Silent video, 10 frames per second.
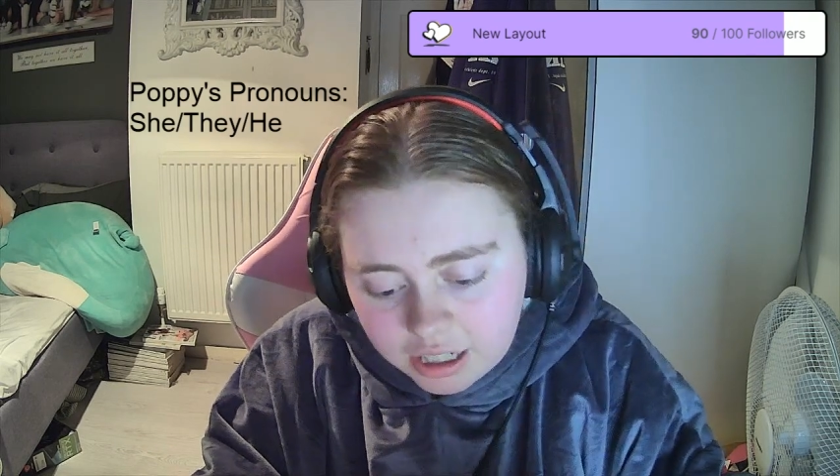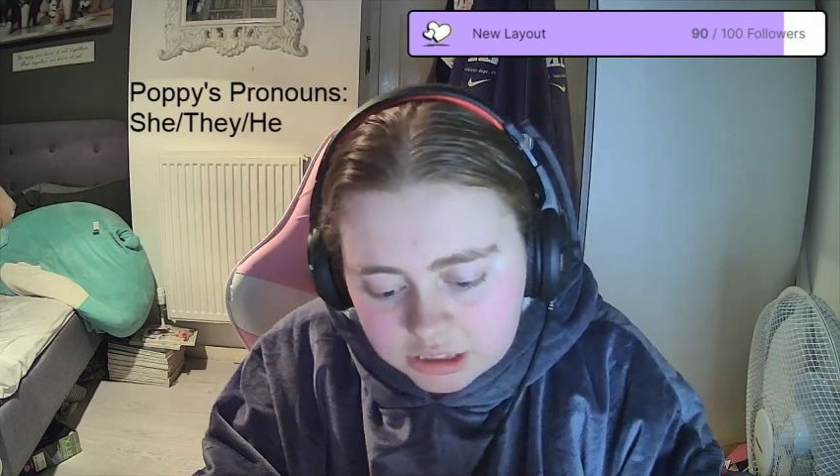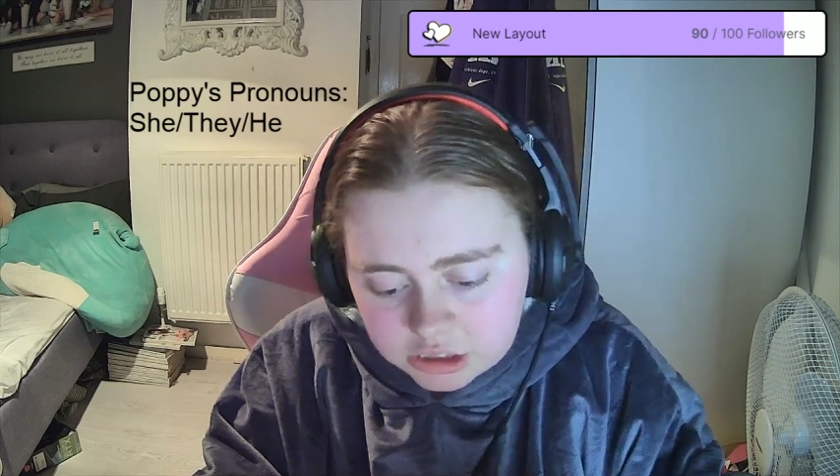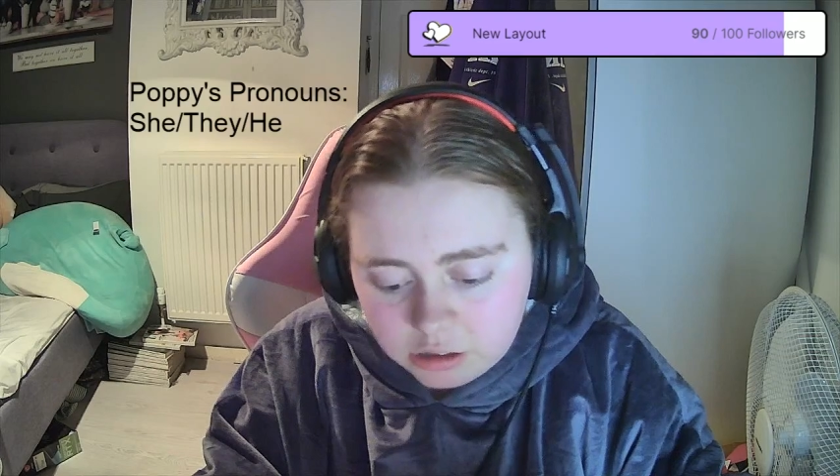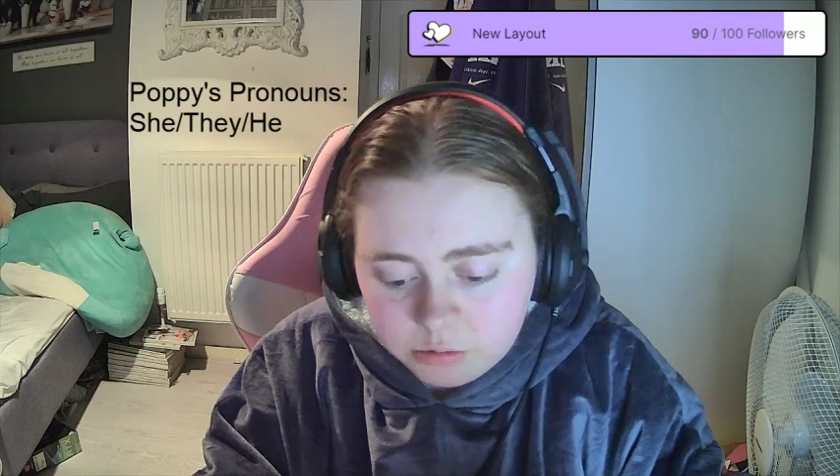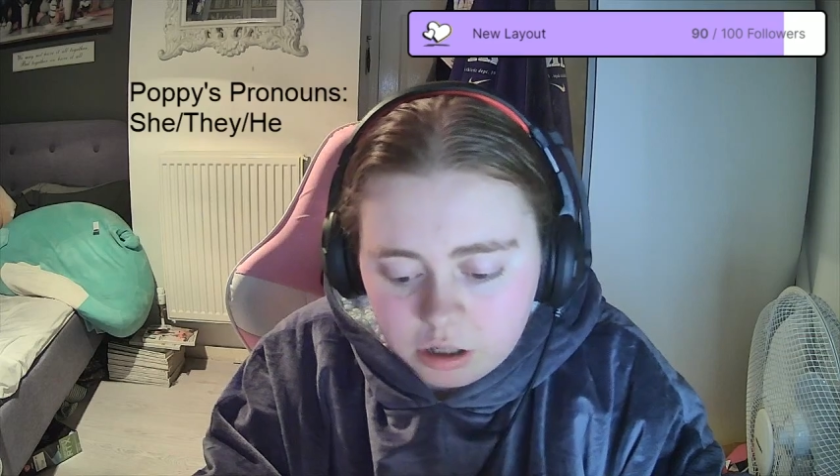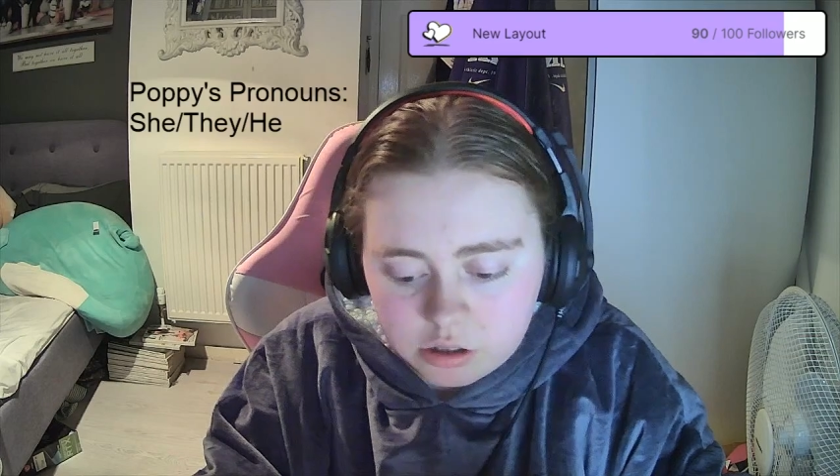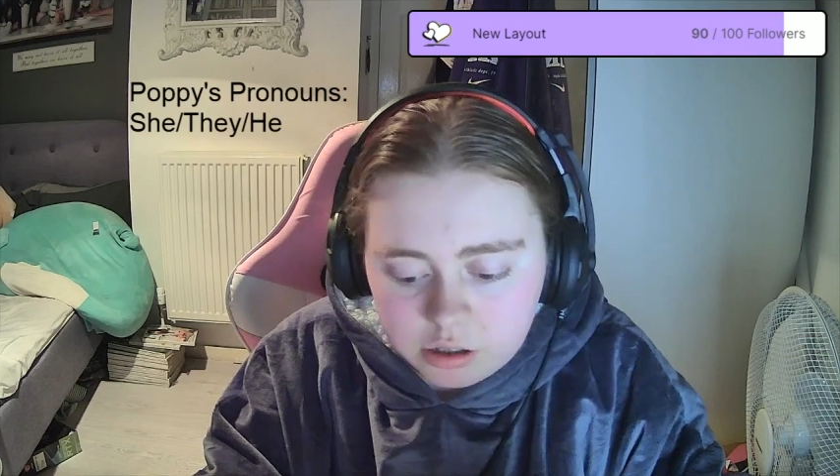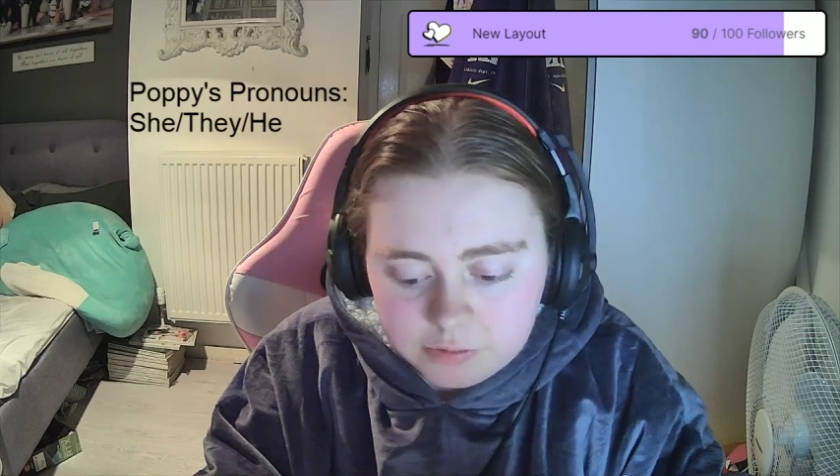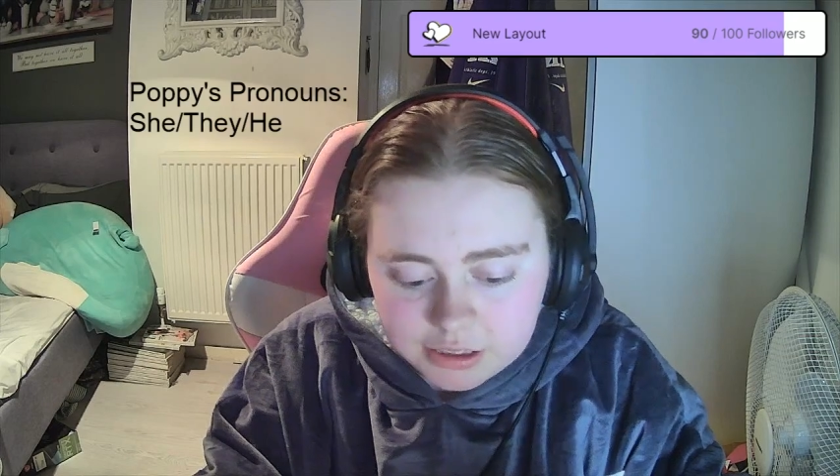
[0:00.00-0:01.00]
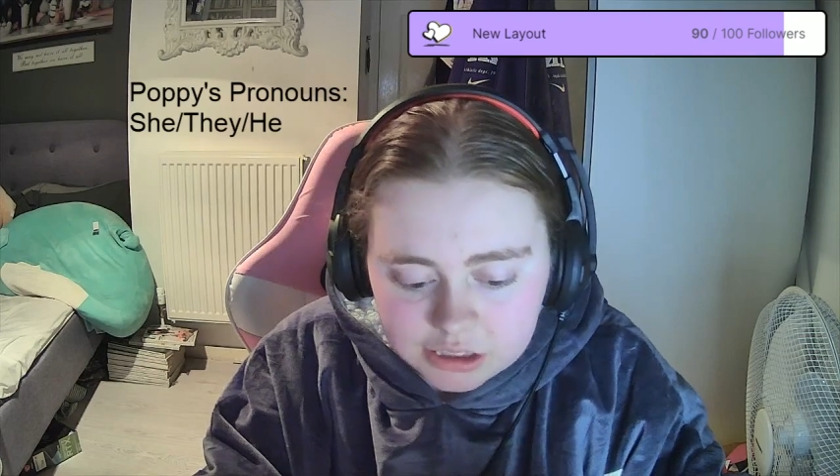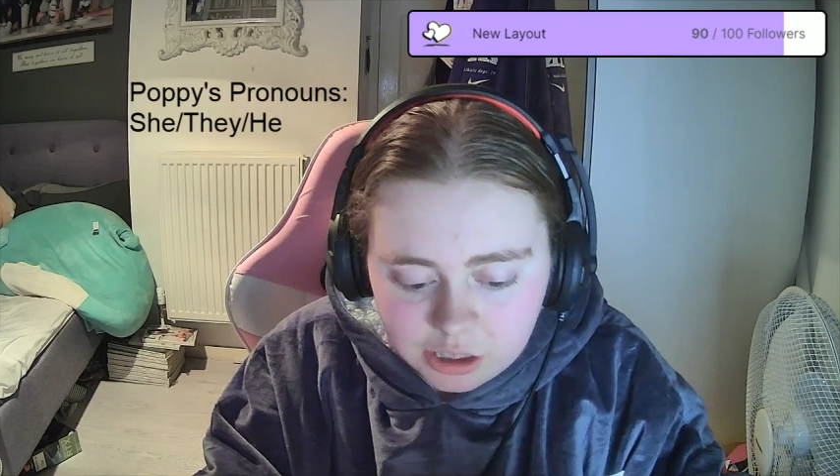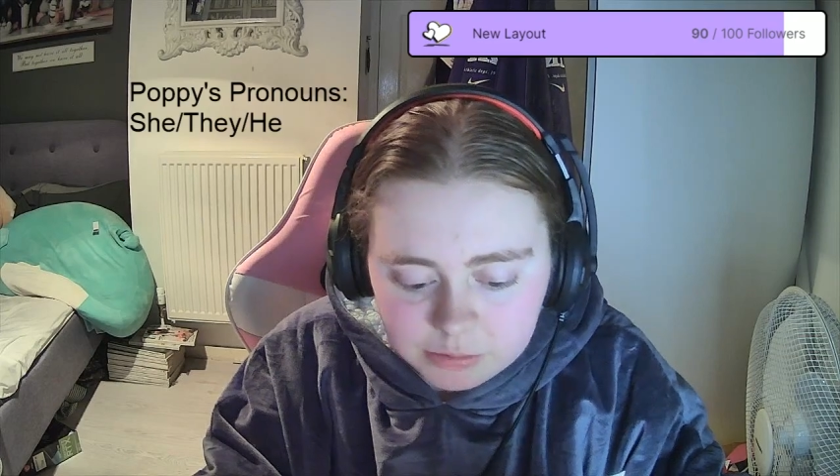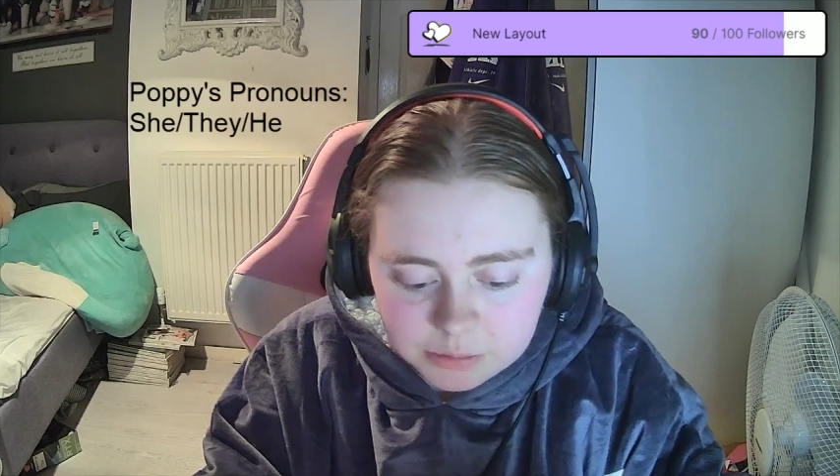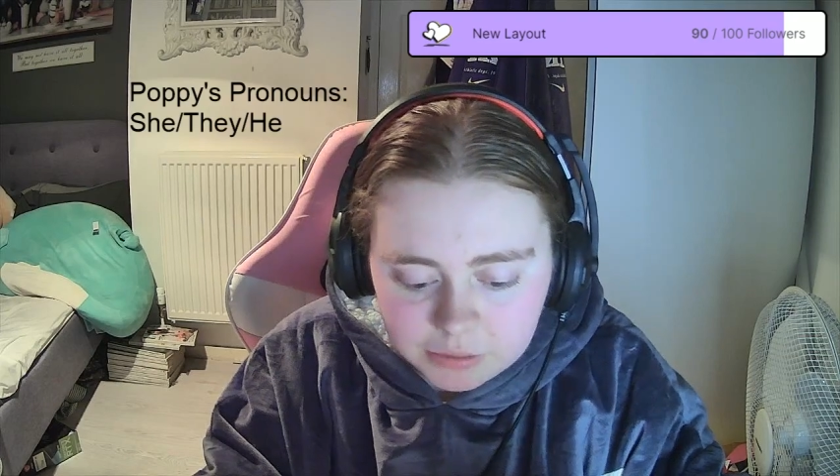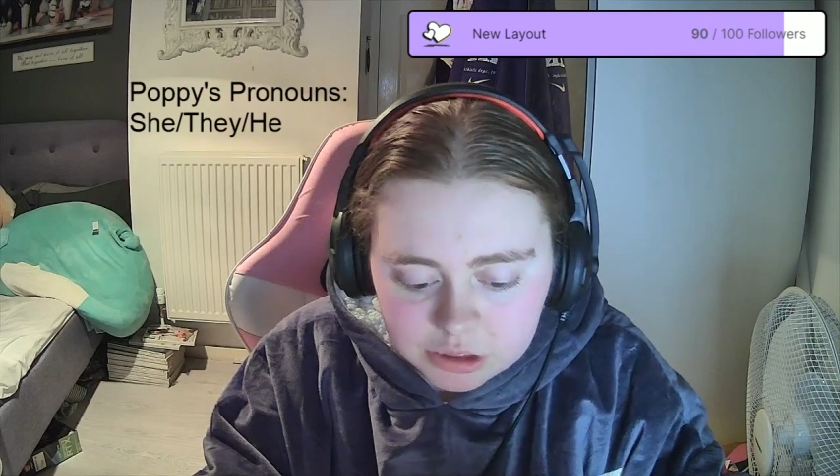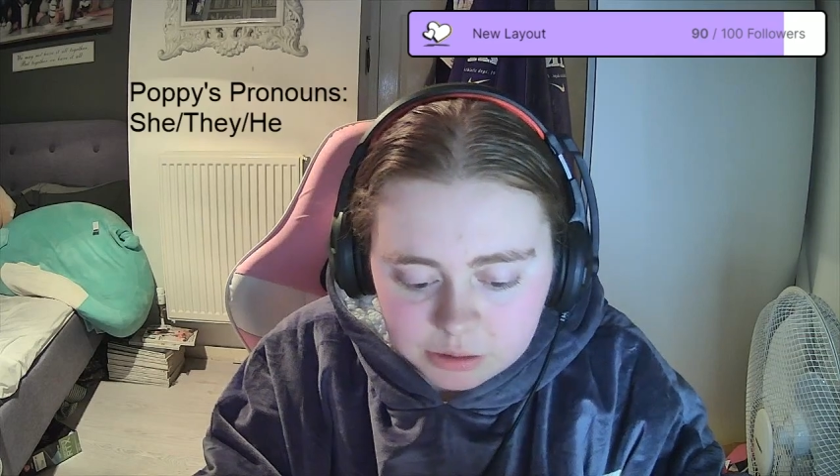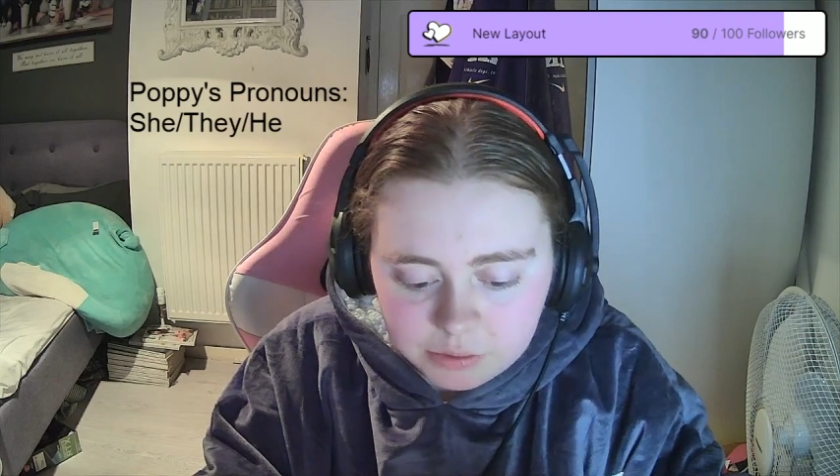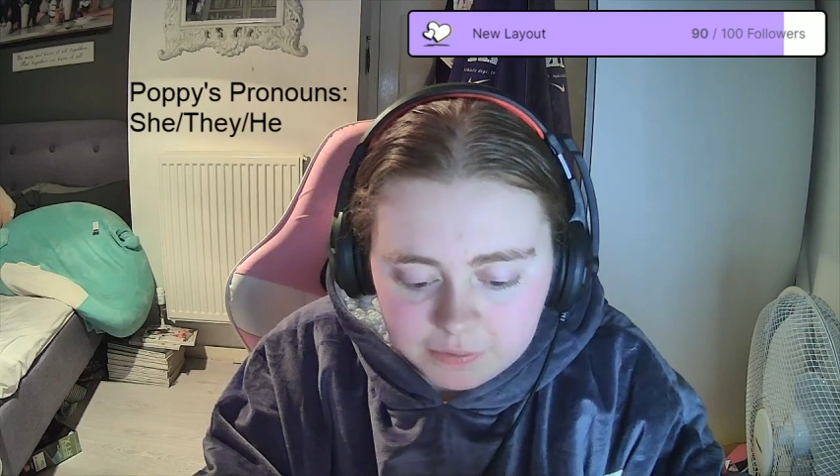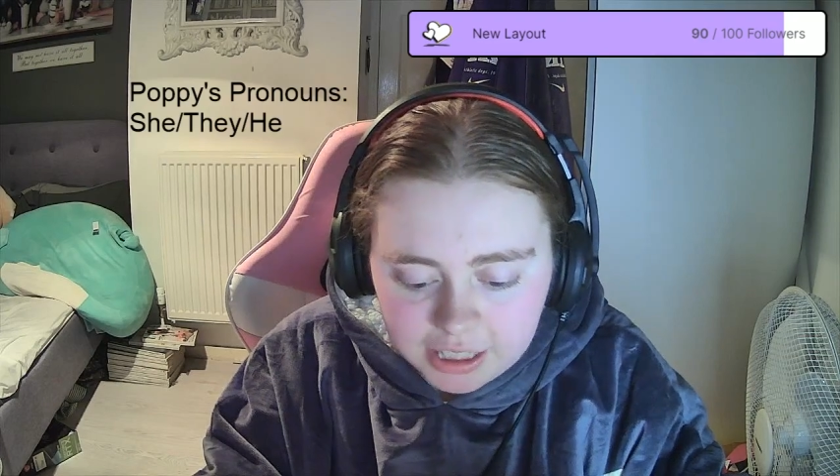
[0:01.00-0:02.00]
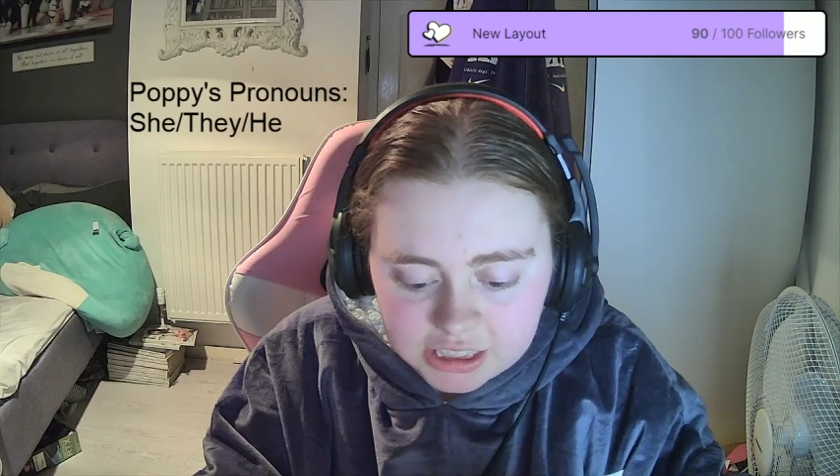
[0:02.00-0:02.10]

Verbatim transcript: A stone wall covered top to bottom with